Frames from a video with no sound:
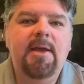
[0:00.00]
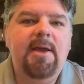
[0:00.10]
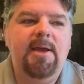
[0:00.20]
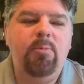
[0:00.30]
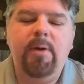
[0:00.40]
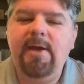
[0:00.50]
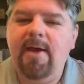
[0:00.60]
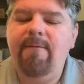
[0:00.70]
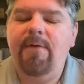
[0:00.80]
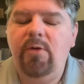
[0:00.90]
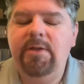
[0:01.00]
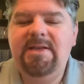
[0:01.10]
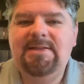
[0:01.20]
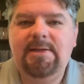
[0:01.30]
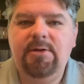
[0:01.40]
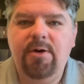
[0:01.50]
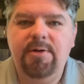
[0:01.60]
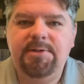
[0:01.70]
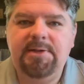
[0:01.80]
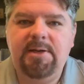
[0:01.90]
and we have only seen
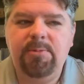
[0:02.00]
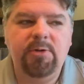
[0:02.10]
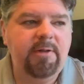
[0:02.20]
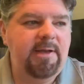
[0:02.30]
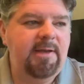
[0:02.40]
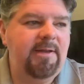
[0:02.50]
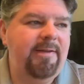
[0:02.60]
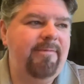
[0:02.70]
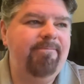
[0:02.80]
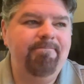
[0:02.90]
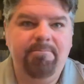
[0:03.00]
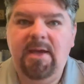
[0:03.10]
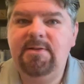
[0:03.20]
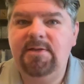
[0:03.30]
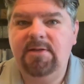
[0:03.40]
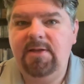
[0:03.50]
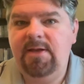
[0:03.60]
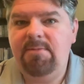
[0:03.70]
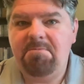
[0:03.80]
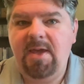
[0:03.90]
Curtis Samuel in
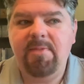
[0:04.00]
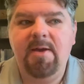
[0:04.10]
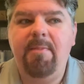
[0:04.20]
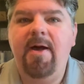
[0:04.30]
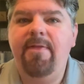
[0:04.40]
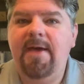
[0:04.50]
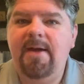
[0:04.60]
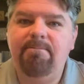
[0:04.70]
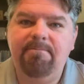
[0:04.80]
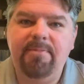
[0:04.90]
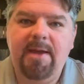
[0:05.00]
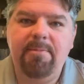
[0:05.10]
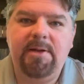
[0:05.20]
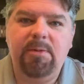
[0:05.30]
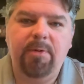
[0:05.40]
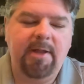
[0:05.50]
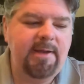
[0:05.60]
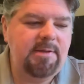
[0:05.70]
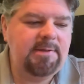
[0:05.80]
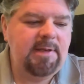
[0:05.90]
basically maybe about that many
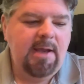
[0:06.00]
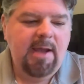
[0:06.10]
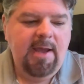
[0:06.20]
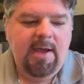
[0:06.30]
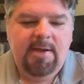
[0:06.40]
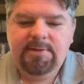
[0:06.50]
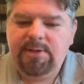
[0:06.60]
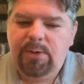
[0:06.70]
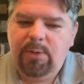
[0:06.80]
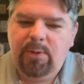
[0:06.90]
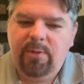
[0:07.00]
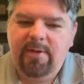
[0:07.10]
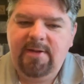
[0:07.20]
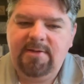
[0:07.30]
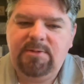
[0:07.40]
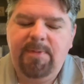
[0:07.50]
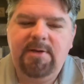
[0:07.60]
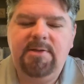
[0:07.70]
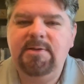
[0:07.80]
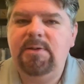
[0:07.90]
plays. So it's been
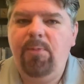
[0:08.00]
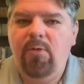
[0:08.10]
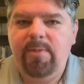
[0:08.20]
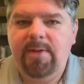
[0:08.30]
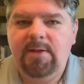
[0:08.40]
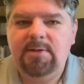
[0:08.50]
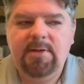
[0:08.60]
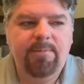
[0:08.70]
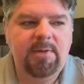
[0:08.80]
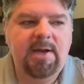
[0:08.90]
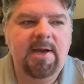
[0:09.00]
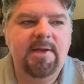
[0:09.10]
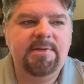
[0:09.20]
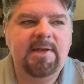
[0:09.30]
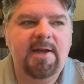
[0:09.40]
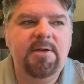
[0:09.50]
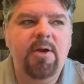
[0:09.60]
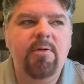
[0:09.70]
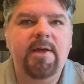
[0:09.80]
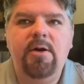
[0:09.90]
a disappointment because I
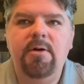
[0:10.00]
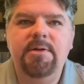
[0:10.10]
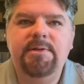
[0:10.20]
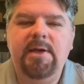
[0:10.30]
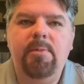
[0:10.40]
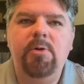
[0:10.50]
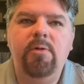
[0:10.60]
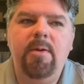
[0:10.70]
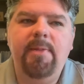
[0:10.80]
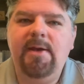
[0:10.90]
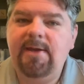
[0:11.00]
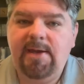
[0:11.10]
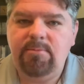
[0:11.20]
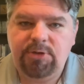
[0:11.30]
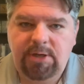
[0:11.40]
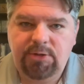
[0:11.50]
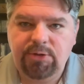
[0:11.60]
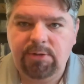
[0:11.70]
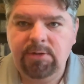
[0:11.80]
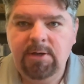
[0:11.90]
know that Curtis Samuel can be a game
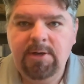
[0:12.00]
changer,